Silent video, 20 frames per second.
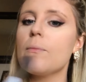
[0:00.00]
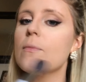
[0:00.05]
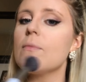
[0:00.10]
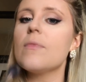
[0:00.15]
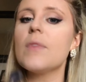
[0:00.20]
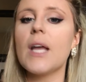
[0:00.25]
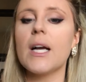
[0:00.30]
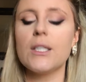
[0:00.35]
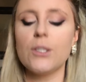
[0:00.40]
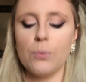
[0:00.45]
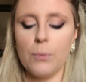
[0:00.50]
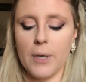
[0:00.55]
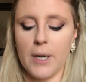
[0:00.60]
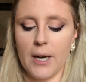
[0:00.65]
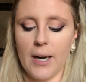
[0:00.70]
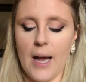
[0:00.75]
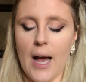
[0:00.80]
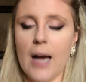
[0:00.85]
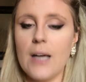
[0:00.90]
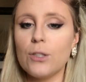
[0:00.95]
Next, we're going
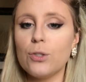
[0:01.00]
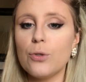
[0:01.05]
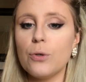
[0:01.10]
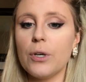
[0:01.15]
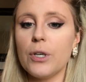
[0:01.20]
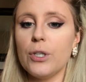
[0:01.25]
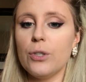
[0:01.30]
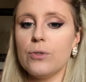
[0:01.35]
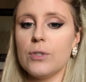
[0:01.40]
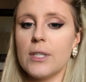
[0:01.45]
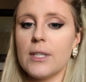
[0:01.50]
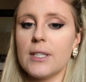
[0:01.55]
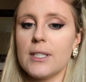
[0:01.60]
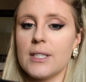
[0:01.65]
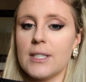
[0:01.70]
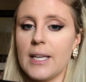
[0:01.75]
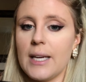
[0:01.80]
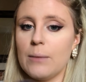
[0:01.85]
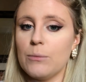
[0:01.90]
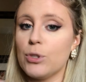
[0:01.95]
to contour using the
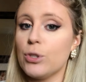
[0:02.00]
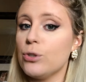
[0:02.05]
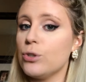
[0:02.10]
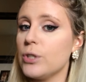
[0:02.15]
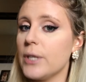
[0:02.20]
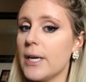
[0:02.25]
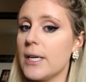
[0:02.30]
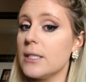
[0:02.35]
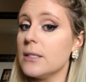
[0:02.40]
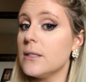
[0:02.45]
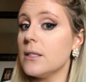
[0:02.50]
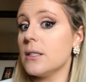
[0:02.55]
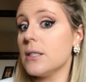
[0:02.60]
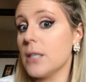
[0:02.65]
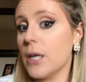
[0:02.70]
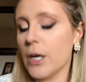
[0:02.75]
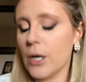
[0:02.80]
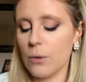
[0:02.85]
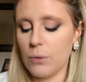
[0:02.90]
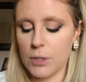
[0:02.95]
same two shades as
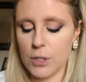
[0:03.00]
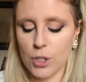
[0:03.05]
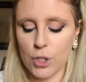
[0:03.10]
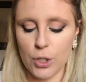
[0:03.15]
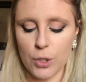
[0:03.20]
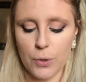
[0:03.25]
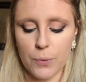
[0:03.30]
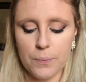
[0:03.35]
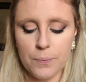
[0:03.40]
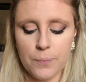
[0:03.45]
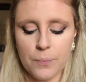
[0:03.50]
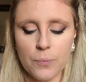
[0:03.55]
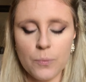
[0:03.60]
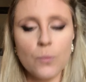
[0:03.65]
I always do.